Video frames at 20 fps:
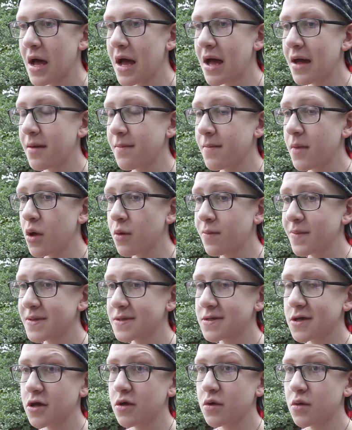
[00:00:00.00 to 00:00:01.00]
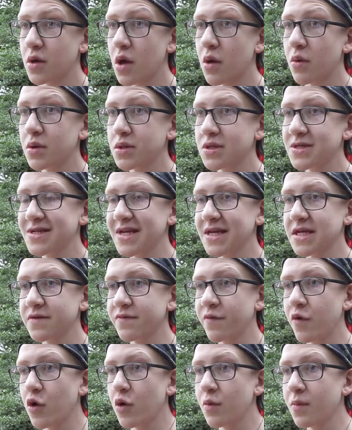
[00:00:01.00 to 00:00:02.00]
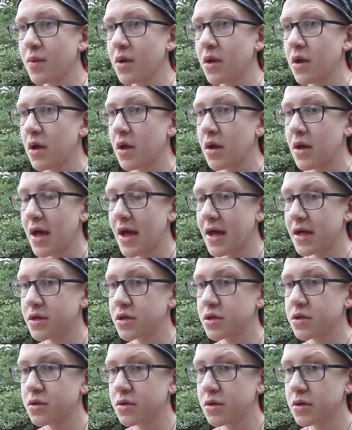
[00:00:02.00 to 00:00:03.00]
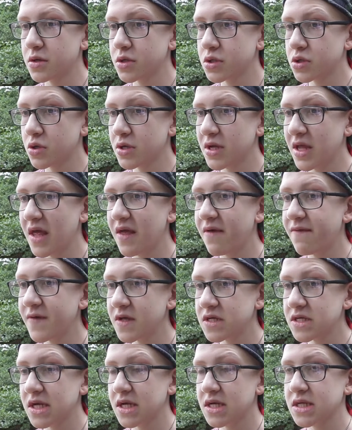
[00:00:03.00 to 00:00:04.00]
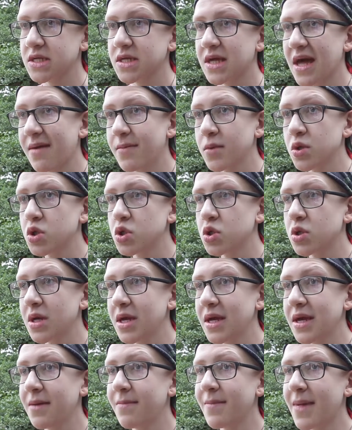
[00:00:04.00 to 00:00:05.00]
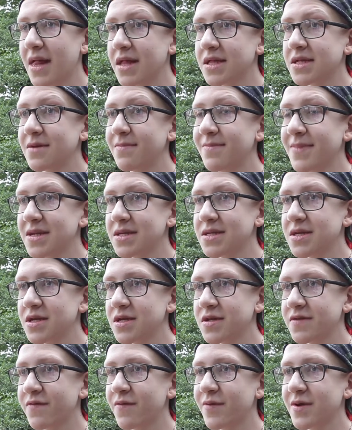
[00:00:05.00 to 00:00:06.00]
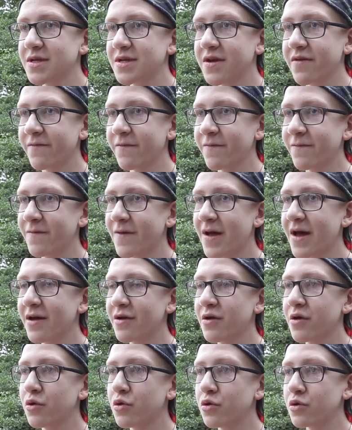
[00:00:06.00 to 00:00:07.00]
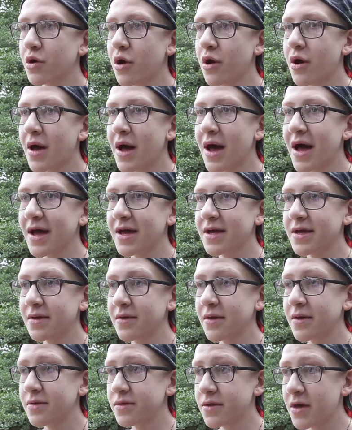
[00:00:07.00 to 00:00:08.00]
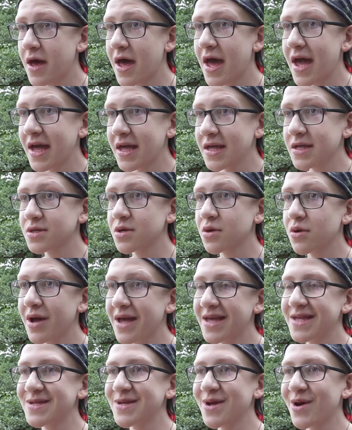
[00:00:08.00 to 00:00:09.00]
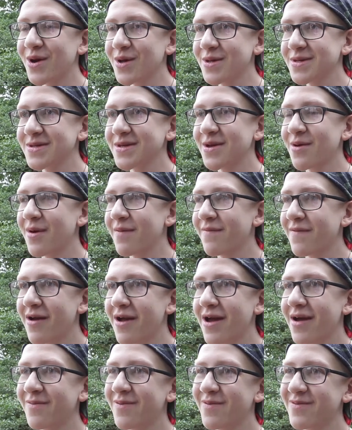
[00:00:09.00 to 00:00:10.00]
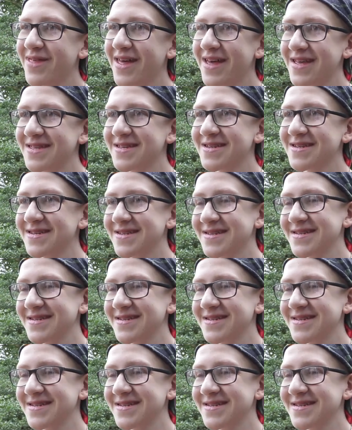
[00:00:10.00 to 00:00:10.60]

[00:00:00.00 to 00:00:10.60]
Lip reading: I'm hoping to go on to sixth form and study physics, chemistry, maths and business, for which I've all got either A's or A stars, so I'm very happy with that.